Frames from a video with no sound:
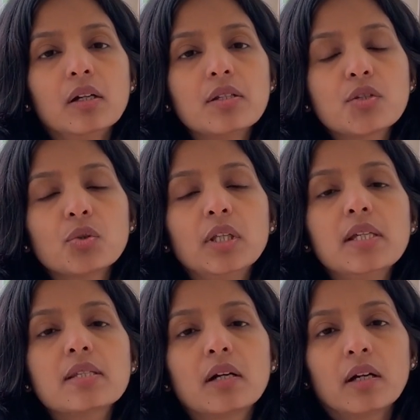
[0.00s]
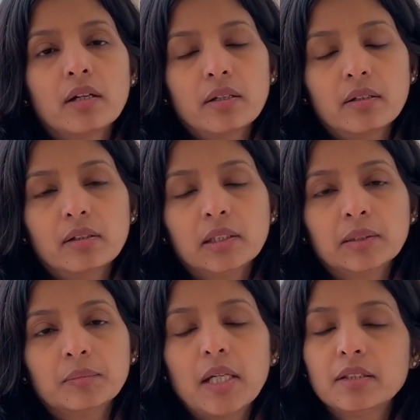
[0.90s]
So these are
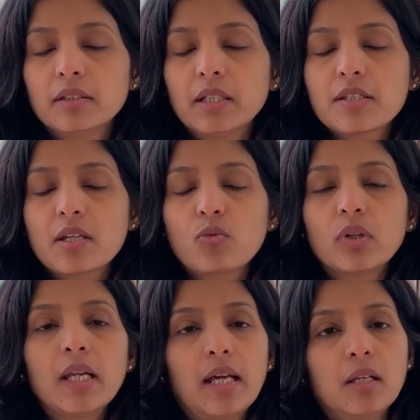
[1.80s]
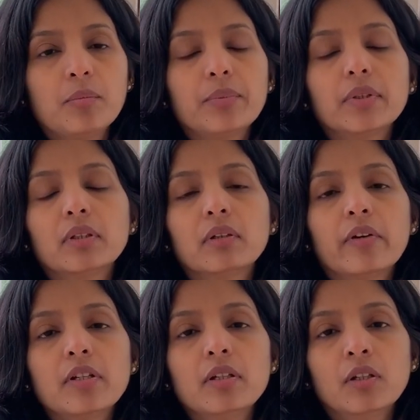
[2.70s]
other things that will help
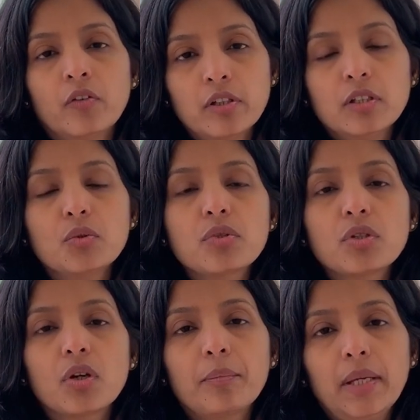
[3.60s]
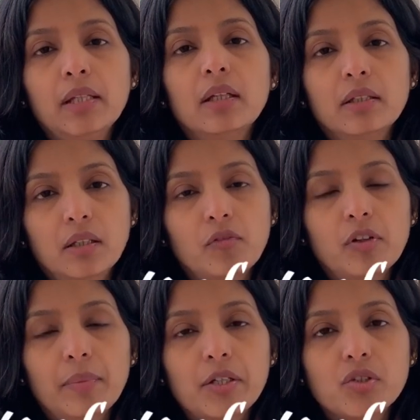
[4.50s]
reduce your pain and
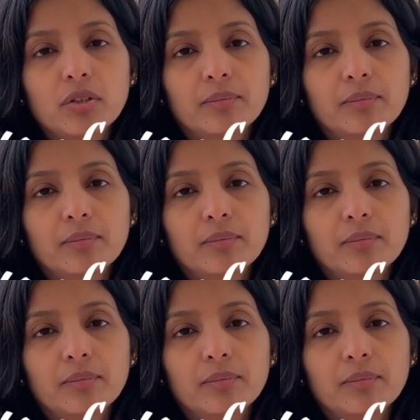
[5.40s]
inflammation.